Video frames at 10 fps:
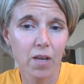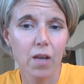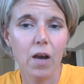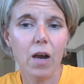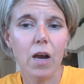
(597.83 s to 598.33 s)

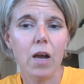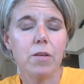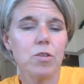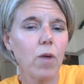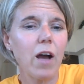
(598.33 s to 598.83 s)

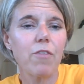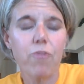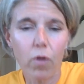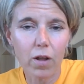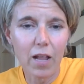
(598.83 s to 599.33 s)
You will have
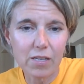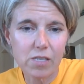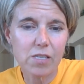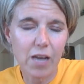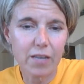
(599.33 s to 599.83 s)
4
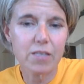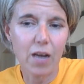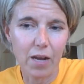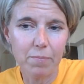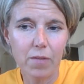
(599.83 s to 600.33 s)
classes at a
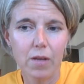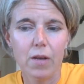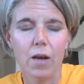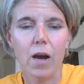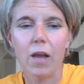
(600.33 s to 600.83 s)
time.
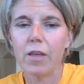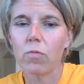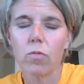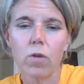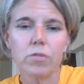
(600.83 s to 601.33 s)
They
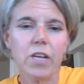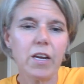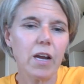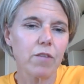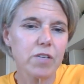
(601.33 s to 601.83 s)
will rotate
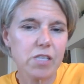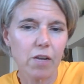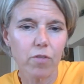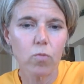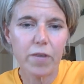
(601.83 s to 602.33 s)
every
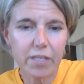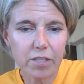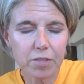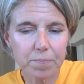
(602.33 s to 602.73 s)
several weeks.